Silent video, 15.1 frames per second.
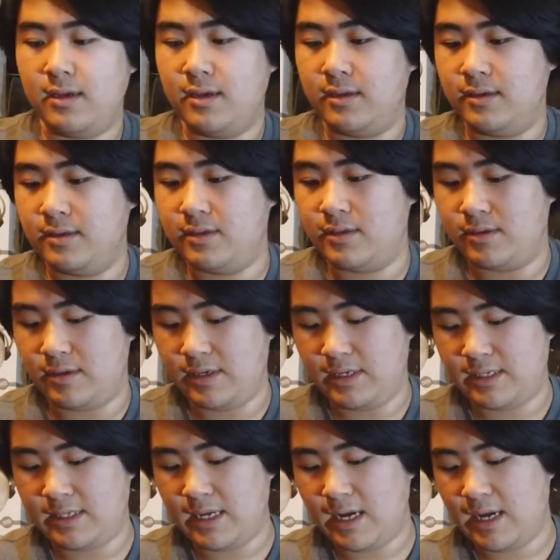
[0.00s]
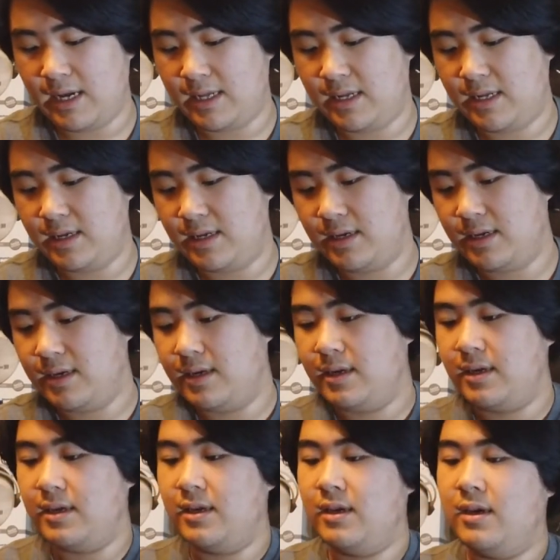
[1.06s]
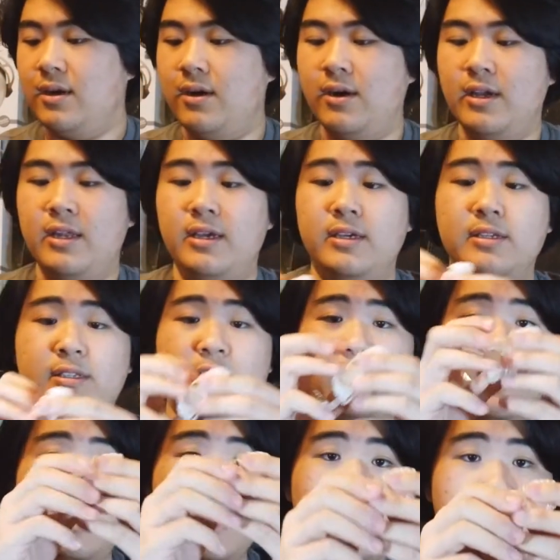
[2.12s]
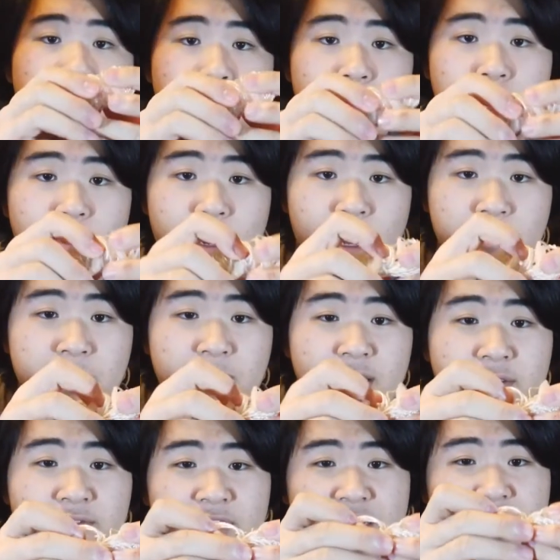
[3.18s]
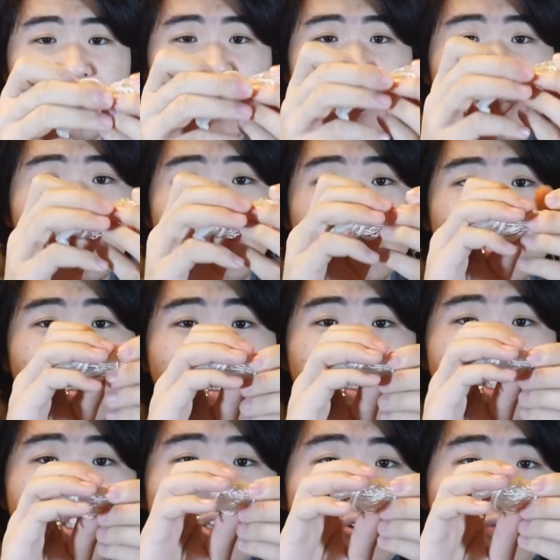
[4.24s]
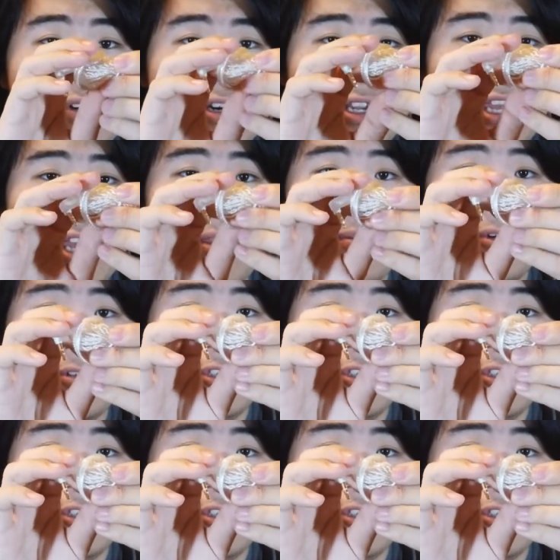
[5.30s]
Let's show it aside. Oh, it is the cable. I believe it is a silvered cable,